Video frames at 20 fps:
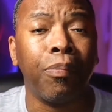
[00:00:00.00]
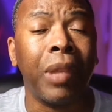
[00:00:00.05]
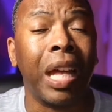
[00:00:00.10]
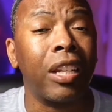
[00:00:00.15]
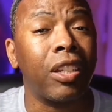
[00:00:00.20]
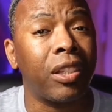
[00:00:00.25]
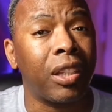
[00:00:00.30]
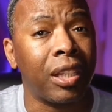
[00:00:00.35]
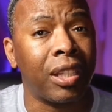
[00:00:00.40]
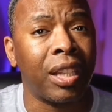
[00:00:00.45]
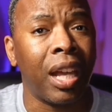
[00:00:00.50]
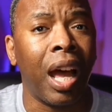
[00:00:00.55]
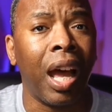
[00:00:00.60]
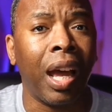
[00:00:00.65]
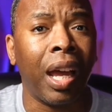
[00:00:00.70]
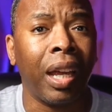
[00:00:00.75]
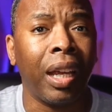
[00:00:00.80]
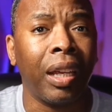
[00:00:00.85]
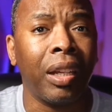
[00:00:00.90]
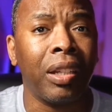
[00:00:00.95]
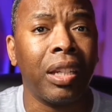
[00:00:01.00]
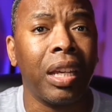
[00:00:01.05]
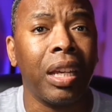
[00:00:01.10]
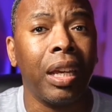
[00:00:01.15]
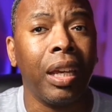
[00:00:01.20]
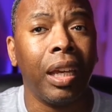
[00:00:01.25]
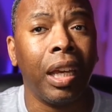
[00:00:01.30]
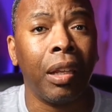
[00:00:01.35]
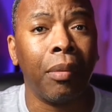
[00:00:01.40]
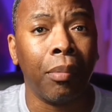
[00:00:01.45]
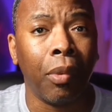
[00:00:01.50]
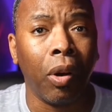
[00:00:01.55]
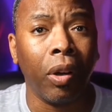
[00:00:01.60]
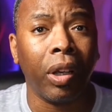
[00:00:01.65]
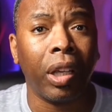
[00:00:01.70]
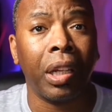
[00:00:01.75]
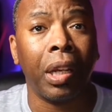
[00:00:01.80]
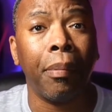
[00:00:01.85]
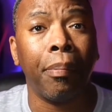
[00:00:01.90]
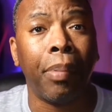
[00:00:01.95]
that's designed and
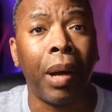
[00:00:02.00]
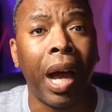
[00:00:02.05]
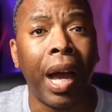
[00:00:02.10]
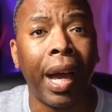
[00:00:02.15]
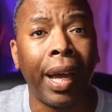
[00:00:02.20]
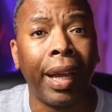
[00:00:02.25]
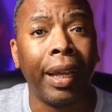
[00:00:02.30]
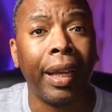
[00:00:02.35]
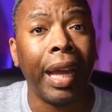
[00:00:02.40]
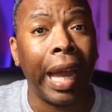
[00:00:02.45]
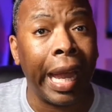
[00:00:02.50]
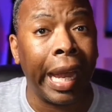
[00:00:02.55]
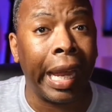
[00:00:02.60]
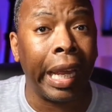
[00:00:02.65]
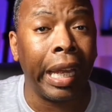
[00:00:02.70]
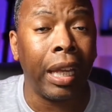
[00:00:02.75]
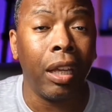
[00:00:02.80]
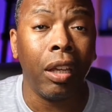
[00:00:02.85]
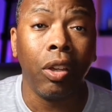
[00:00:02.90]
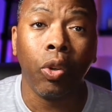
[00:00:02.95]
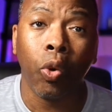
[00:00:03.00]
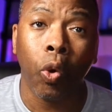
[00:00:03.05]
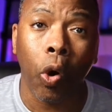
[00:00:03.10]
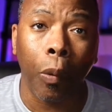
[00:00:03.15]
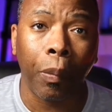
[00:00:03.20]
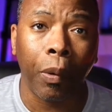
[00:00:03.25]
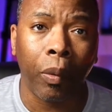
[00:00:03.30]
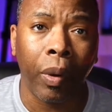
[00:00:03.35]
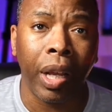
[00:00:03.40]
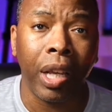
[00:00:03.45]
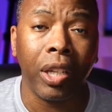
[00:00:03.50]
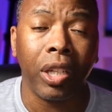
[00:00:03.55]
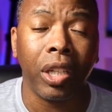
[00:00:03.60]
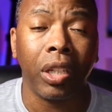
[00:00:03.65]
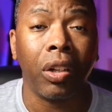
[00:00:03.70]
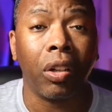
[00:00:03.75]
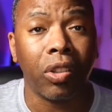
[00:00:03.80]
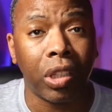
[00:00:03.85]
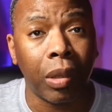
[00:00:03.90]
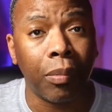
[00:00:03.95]
marketed by a
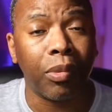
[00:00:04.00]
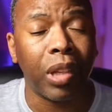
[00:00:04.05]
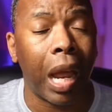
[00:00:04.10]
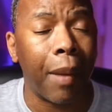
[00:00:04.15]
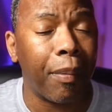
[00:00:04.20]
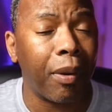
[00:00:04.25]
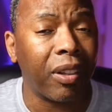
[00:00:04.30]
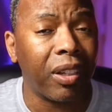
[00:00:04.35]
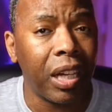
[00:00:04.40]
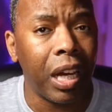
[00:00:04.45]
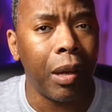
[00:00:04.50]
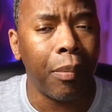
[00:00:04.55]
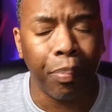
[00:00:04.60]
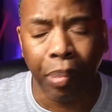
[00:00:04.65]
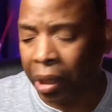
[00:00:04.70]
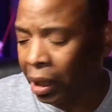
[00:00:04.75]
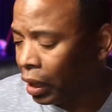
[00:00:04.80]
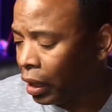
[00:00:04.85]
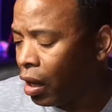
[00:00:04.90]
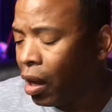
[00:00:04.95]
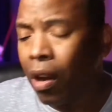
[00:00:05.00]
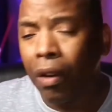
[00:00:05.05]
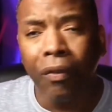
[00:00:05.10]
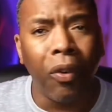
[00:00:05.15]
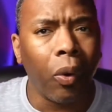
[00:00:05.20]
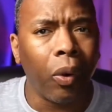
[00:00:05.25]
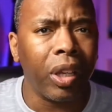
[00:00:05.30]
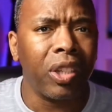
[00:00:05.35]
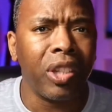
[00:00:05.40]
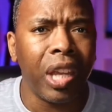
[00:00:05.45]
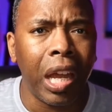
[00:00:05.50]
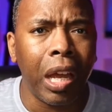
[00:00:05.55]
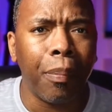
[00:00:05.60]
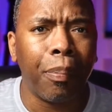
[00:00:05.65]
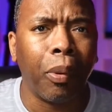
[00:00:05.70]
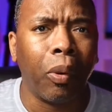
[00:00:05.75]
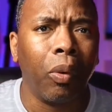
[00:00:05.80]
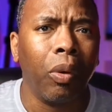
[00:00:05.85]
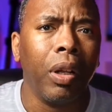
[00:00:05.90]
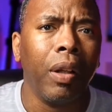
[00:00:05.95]
corporation or some type of company. For
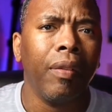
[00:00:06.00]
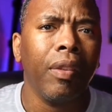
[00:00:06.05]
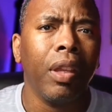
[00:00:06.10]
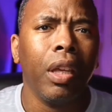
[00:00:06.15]
example,